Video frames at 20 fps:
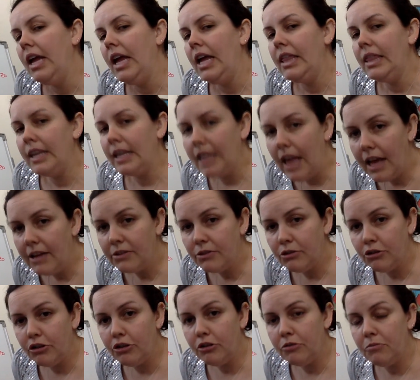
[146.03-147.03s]
In the
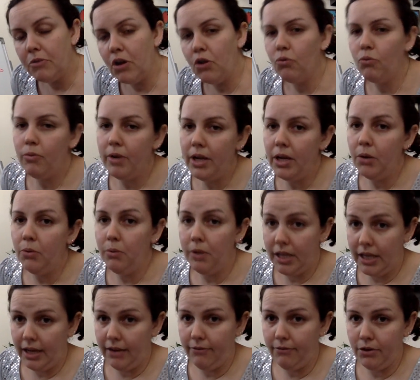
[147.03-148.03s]
classroom, we
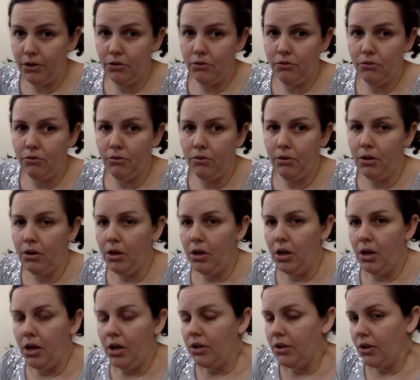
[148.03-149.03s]
would give you
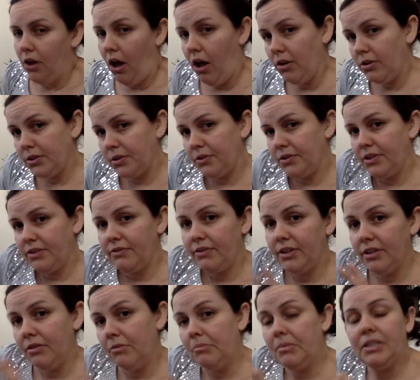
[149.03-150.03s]
all sorts of
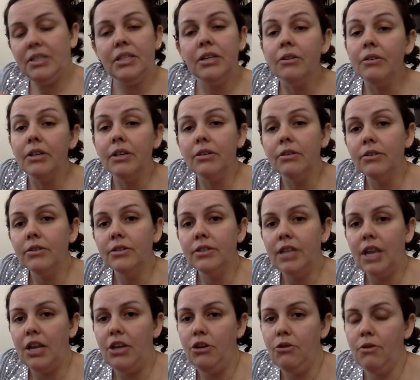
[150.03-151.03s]
little materials
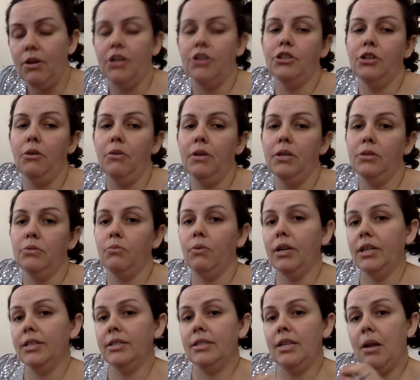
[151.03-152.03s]
and you could show us what
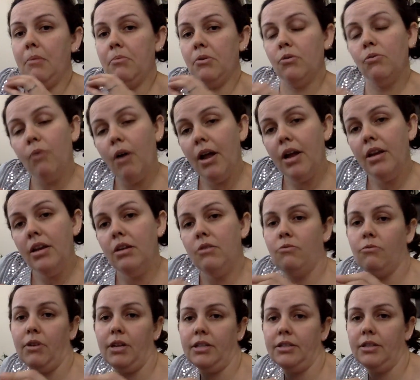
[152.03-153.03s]
is number 1,
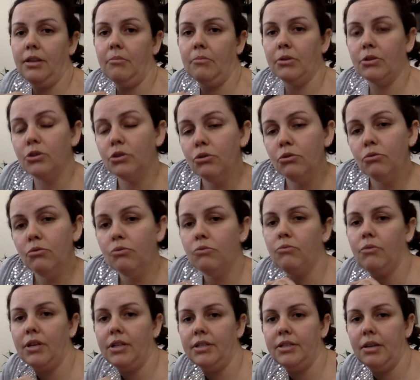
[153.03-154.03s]
what is number 2,
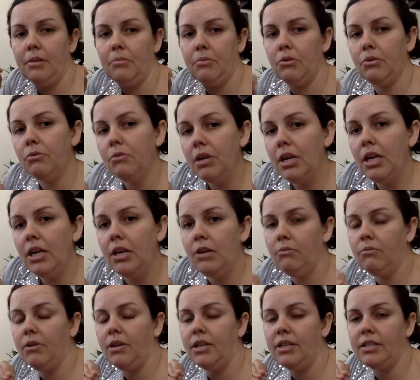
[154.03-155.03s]
what is number 3,
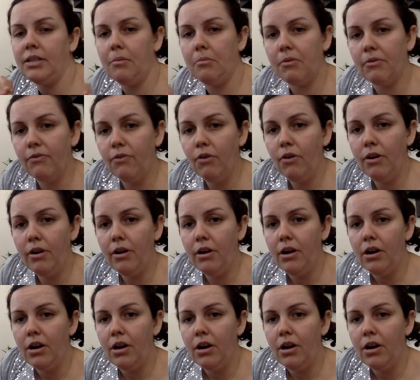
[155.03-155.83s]
what is number 4.